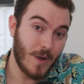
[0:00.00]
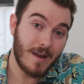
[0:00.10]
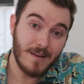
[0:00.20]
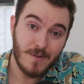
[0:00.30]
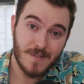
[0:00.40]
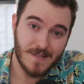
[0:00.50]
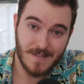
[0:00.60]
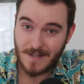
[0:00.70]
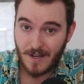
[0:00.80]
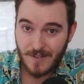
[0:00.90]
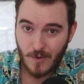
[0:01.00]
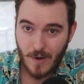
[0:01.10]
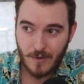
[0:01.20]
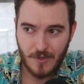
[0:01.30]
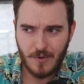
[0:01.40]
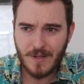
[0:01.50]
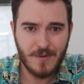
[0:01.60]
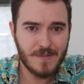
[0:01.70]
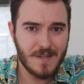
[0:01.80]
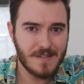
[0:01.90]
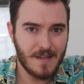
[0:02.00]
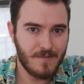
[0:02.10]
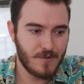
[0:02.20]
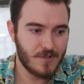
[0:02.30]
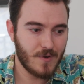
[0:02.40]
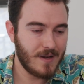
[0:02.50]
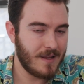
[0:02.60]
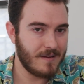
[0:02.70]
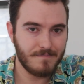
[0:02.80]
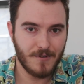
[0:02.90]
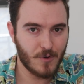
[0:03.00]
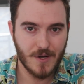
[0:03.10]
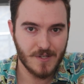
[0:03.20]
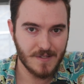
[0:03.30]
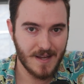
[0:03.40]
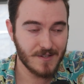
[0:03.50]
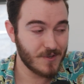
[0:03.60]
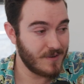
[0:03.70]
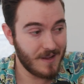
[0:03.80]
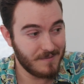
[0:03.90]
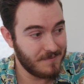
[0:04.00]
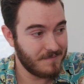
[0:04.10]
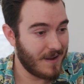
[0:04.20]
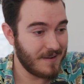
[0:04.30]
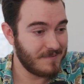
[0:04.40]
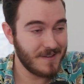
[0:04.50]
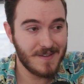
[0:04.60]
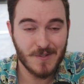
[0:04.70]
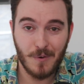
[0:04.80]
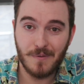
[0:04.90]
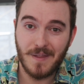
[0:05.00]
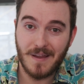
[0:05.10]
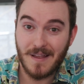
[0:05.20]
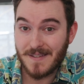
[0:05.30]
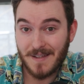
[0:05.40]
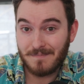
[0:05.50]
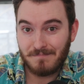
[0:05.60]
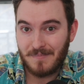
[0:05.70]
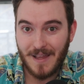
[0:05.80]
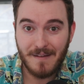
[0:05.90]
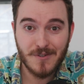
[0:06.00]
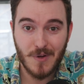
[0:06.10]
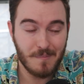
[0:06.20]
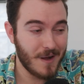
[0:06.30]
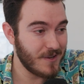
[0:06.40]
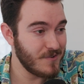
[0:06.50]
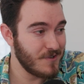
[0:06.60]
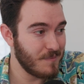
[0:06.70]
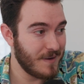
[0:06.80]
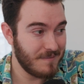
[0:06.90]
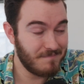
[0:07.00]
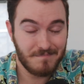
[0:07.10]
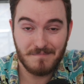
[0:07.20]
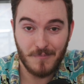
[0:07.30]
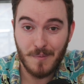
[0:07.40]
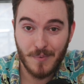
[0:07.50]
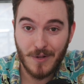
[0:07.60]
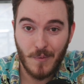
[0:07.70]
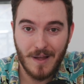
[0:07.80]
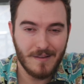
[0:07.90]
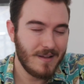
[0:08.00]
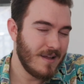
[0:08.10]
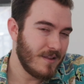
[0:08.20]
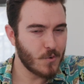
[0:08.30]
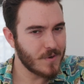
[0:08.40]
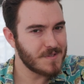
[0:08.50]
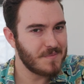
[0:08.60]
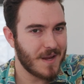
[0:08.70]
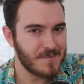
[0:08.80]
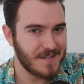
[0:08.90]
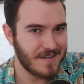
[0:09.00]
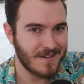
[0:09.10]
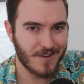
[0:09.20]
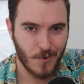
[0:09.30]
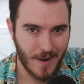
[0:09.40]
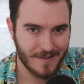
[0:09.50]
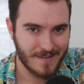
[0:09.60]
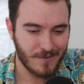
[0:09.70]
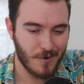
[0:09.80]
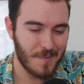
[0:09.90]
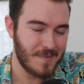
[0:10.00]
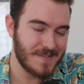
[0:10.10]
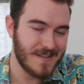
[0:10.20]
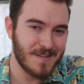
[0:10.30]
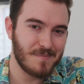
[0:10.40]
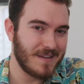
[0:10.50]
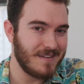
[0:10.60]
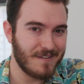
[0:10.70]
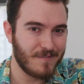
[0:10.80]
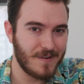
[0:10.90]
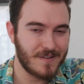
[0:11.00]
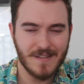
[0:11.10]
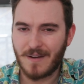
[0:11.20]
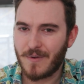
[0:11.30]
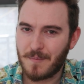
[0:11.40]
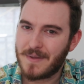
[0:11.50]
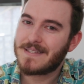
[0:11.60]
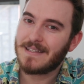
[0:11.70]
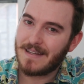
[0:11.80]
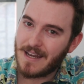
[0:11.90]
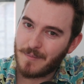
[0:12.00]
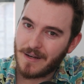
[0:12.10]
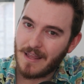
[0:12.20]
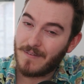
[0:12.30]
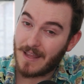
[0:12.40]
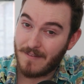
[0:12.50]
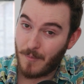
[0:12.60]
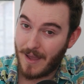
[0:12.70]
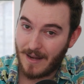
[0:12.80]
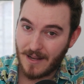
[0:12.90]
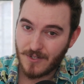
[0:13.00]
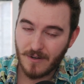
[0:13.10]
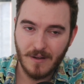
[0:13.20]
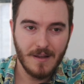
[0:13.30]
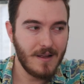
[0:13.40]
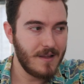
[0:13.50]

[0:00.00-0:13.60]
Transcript: So I can use this as a content creator. You can use this if you're just trying to get your questions answered. And I did this whole thing as a live stream on YouTube and it went pretty well. There were some times I needed to correct it or maybe say something different because I didn't want to mislead anybody if it gave a bad answer.